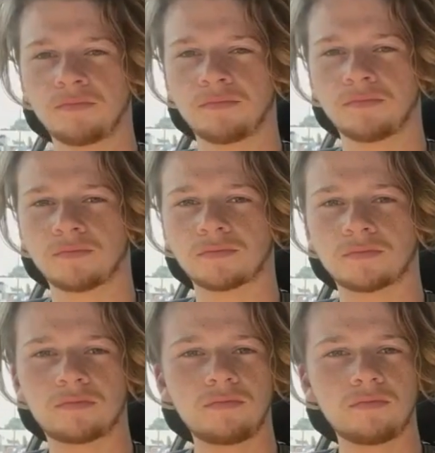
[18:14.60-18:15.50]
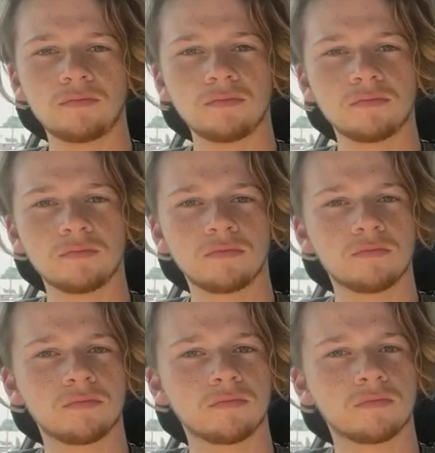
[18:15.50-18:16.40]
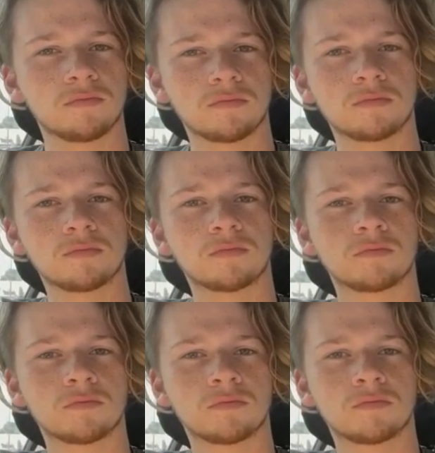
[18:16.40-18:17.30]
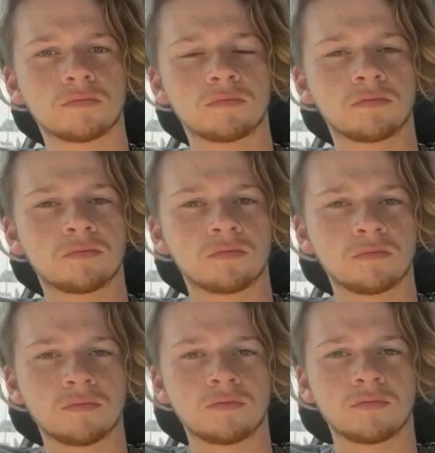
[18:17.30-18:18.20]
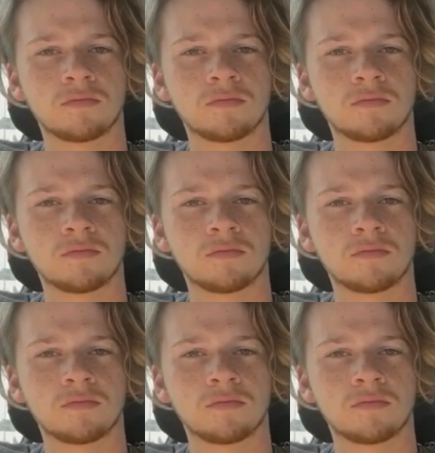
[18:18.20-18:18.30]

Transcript: The person shown says nothing.